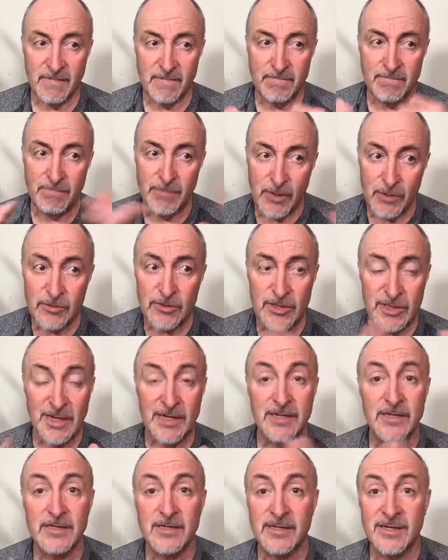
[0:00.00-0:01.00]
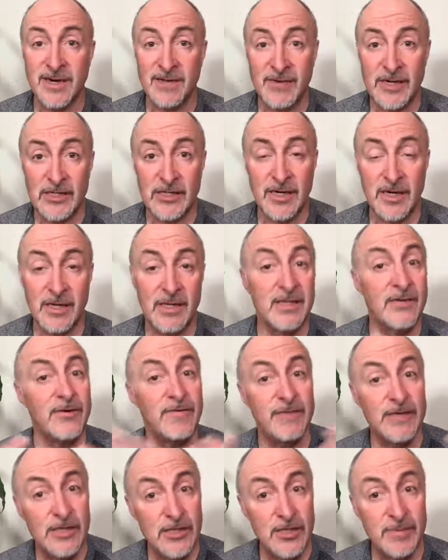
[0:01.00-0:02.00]
most Sundays, because I've actually had other
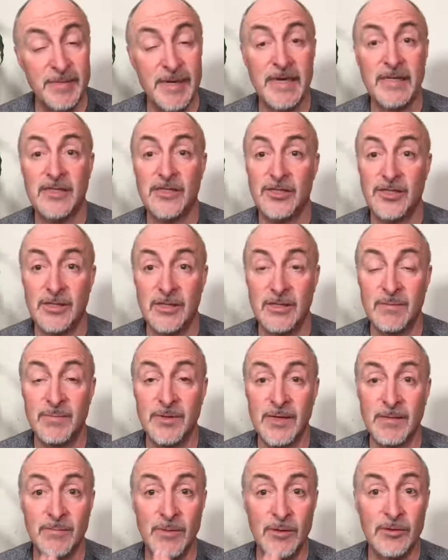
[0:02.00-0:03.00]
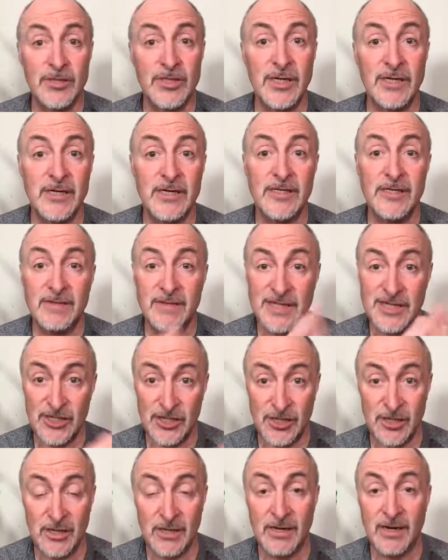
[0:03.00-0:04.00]
events to be at this year, but at most Sundays
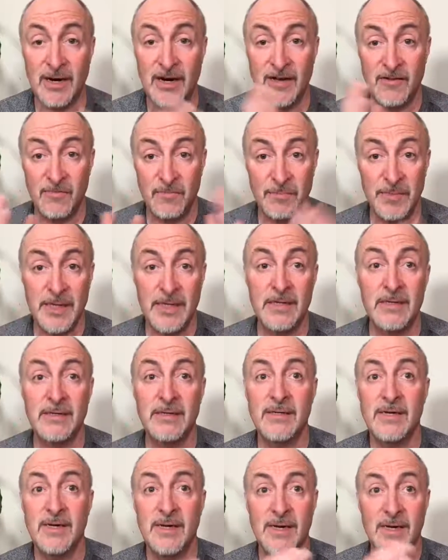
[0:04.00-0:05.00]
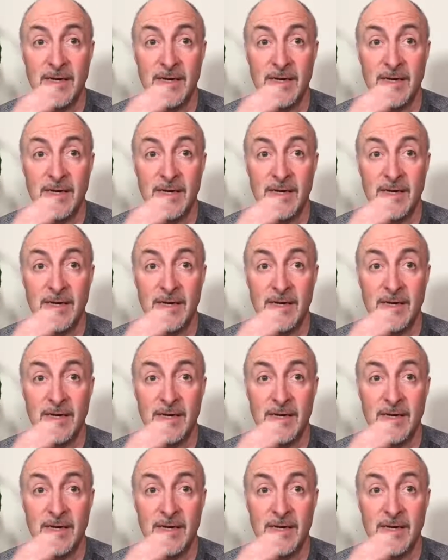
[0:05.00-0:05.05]
this year, I've been